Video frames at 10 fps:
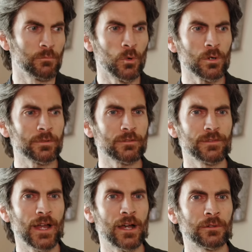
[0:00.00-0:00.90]
more
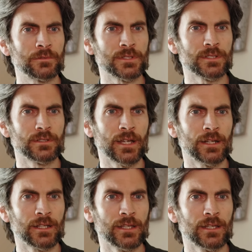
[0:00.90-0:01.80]
profound
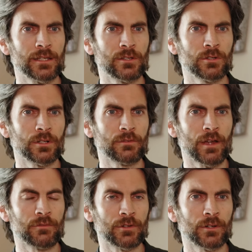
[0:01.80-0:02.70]
than he could have
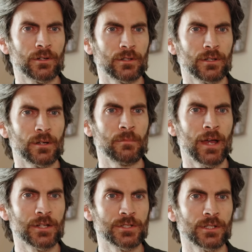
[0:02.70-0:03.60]
ever
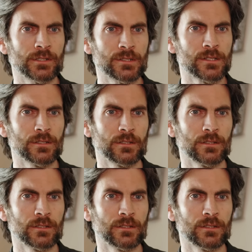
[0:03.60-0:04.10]
imagined.